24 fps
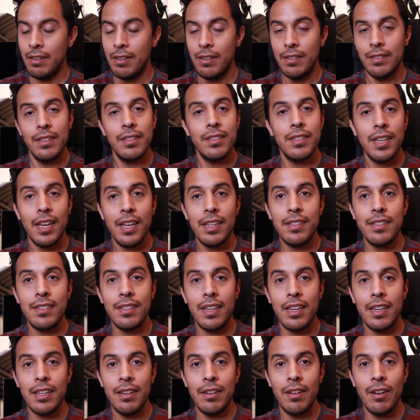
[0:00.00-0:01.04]
on this
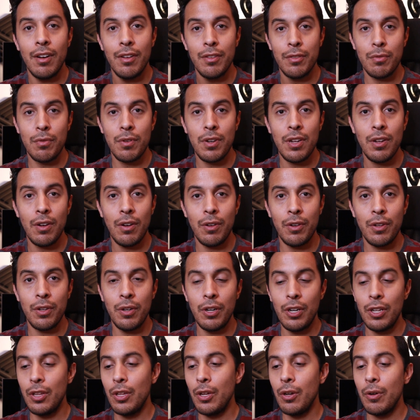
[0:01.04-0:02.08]
headset on 3D
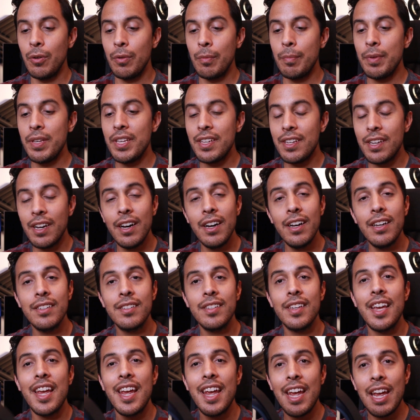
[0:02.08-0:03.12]
audio alone,
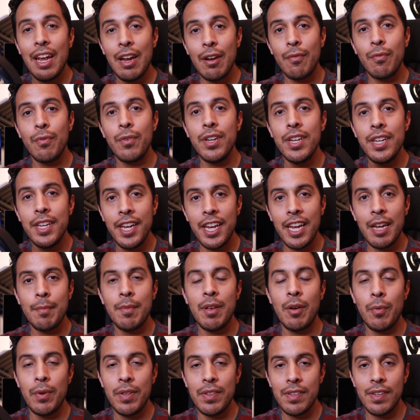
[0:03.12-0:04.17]
because every game
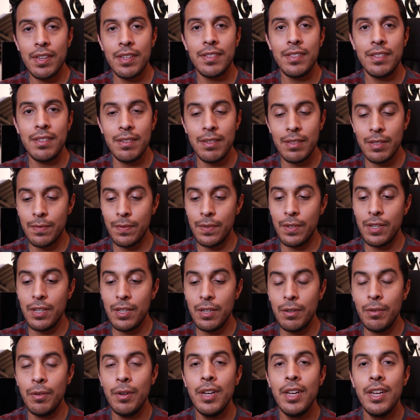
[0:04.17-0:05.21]
that we tested in this
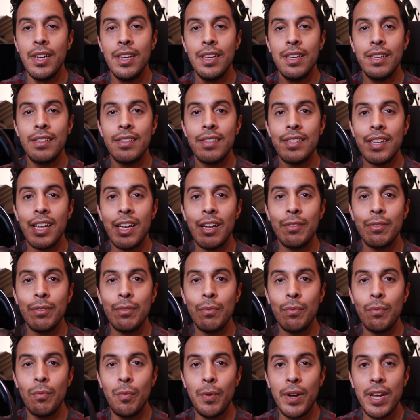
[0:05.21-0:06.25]
video sounded
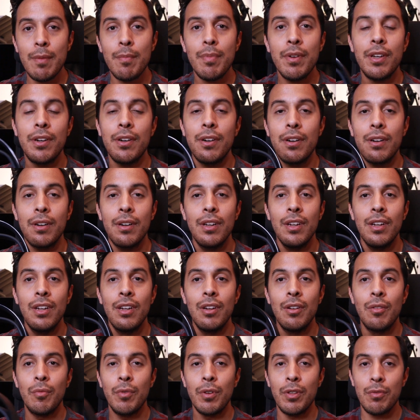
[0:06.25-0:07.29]
way better
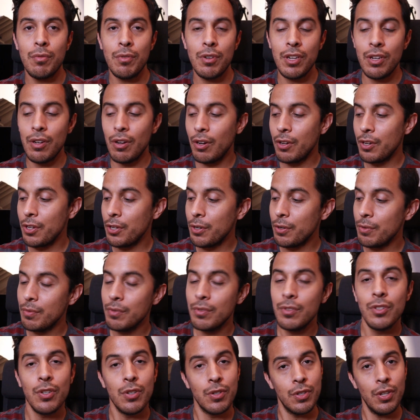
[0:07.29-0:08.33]
with 3D audio
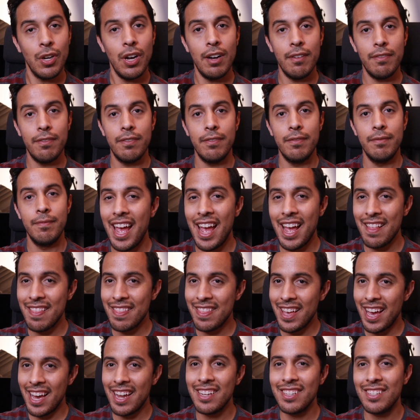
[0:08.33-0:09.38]
turned off.
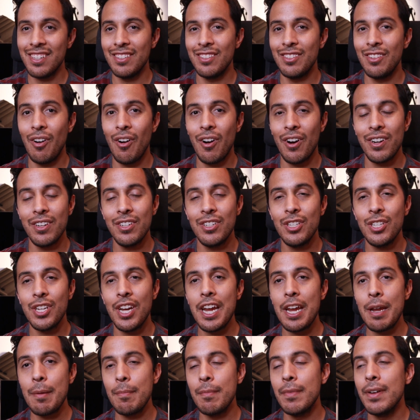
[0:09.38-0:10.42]
And that is a darn
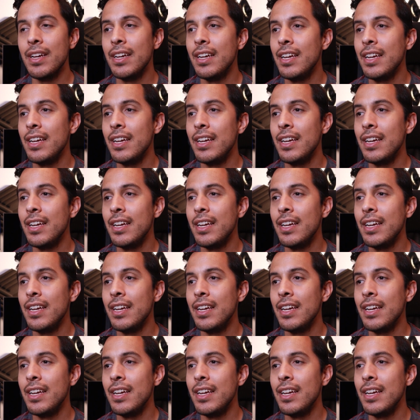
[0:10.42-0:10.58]
shame,